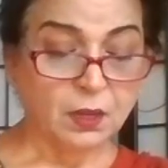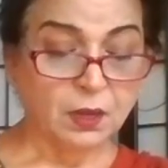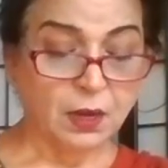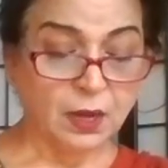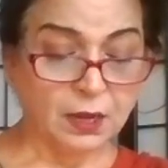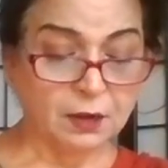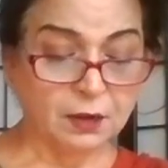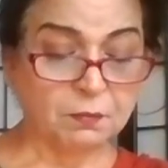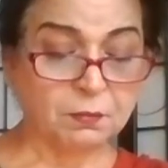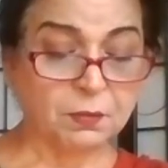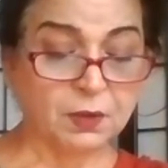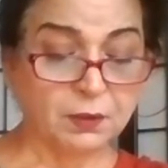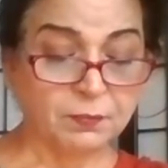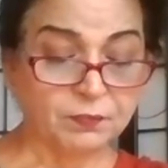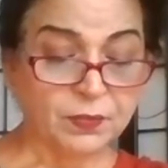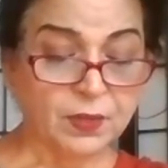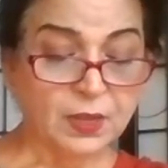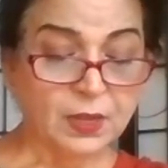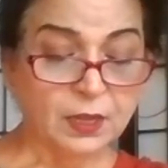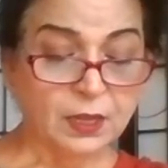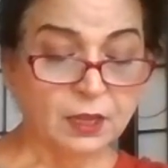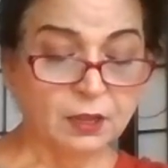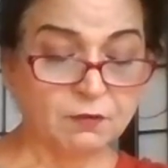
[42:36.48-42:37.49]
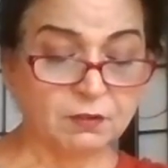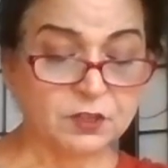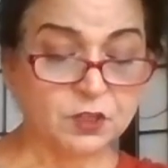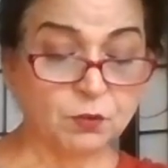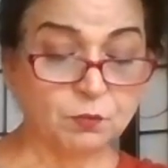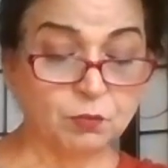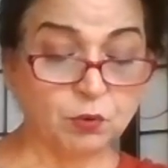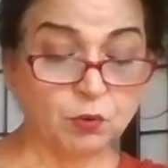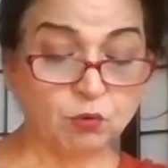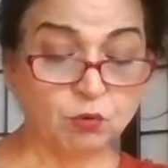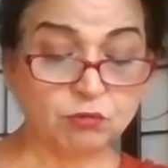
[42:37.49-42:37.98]
army. He was a
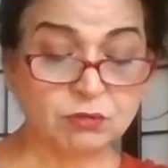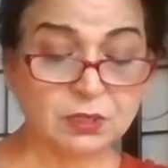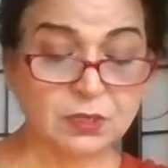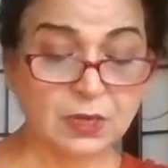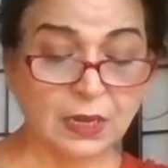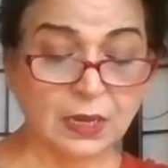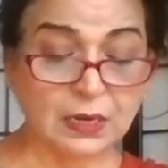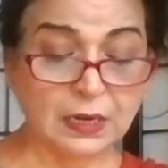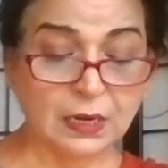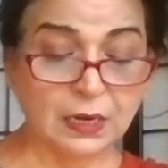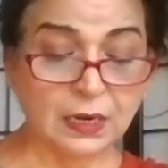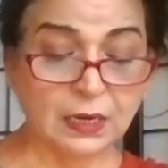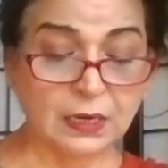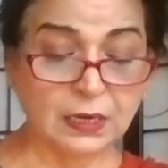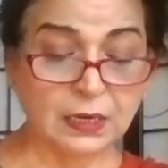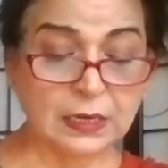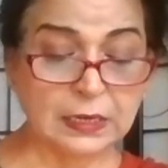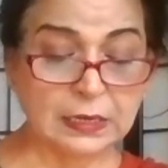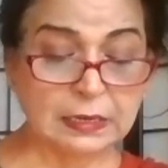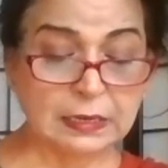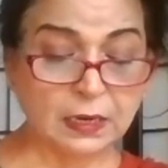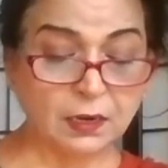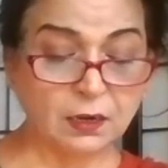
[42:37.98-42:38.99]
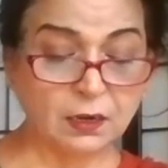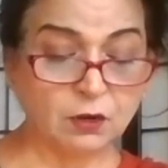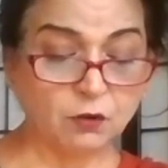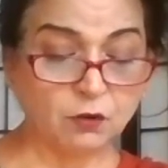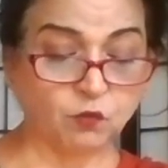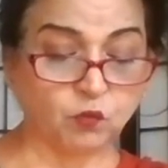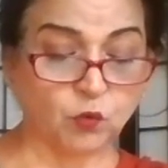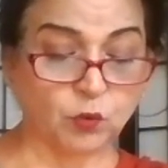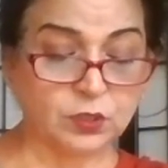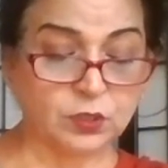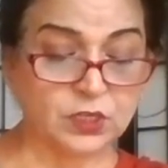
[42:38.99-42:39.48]
blue sun and he killed
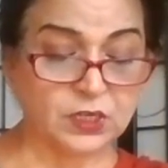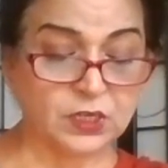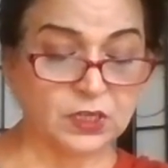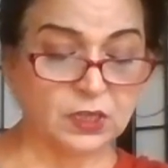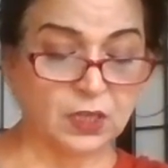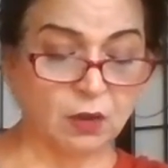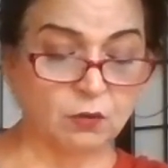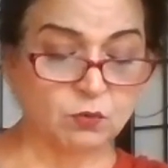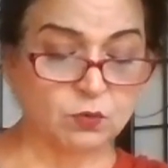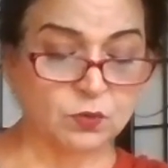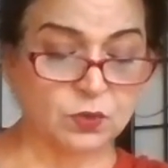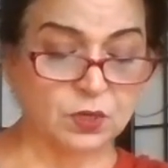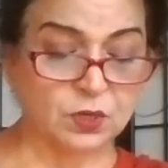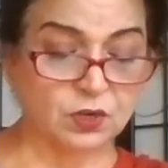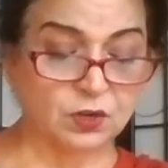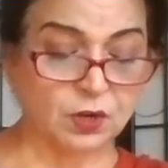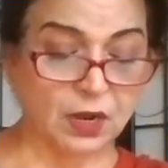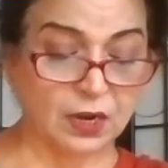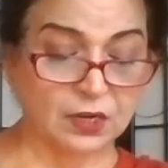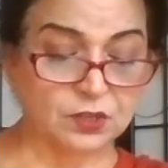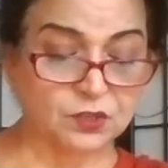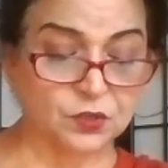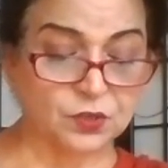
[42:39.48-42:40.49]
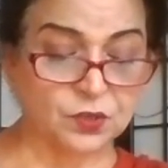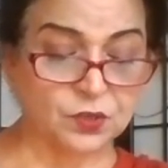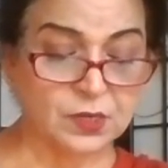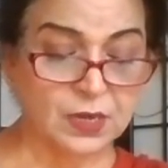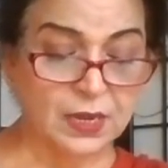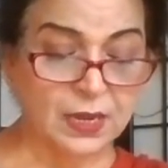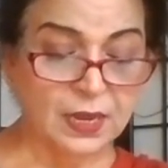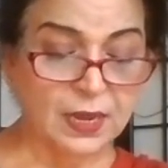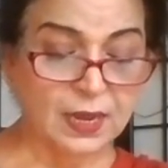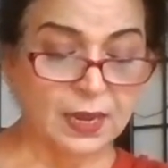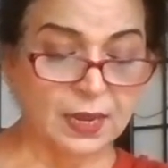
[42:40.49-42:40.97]
14,000 Rakshas
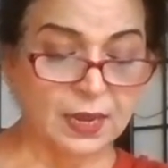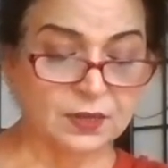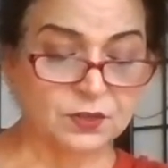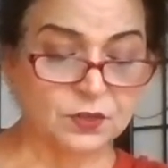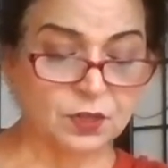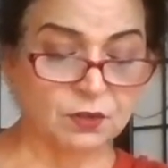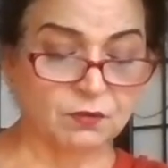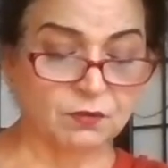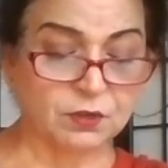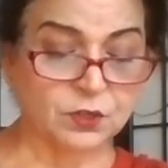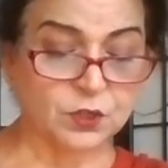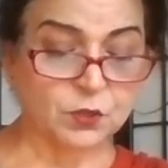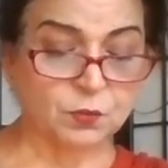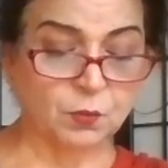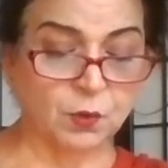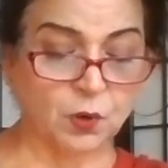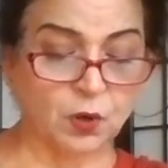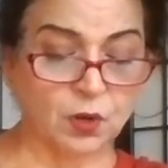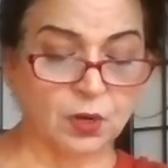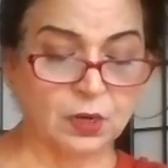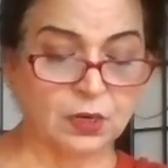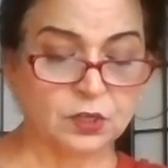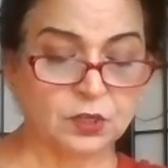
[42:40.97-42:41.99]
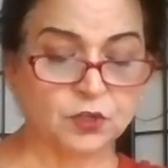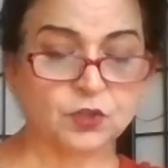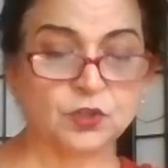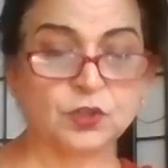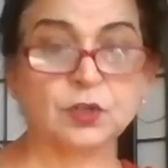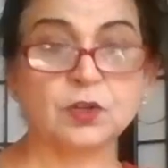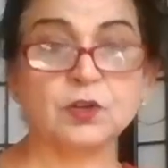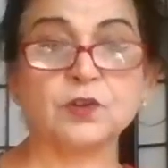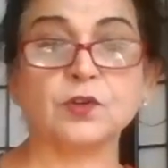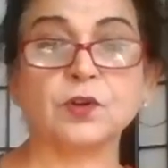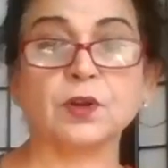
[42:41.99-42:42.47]
as they were small
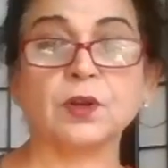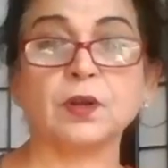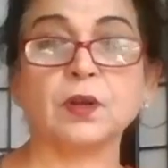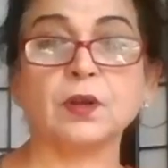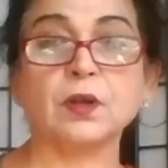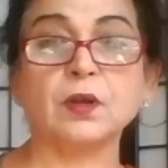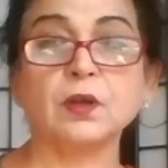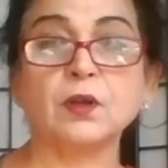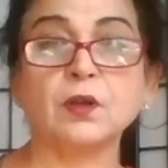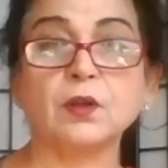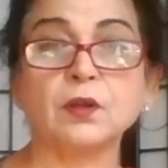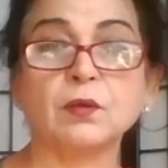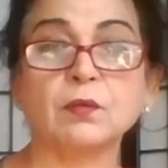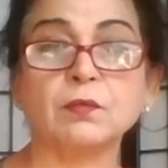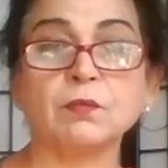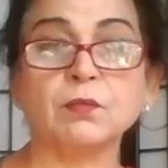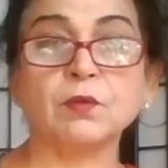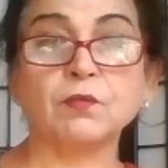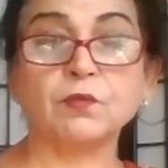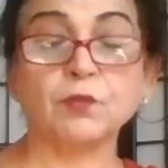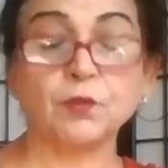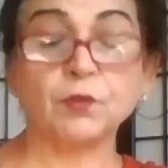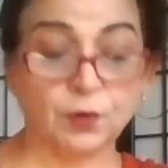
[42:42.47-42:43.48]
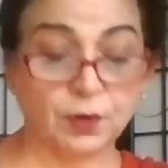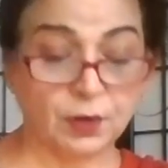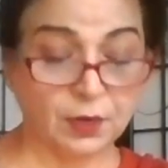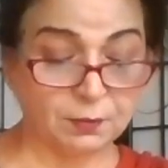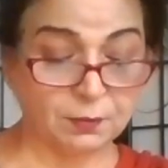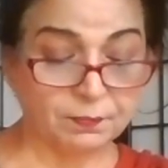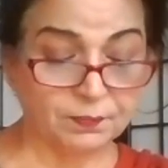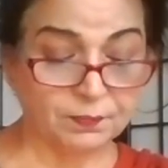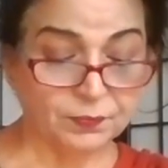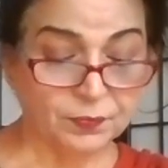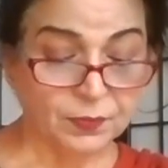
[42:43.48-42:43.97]
children before
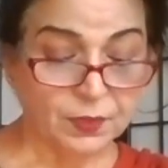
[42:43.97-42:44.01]
him.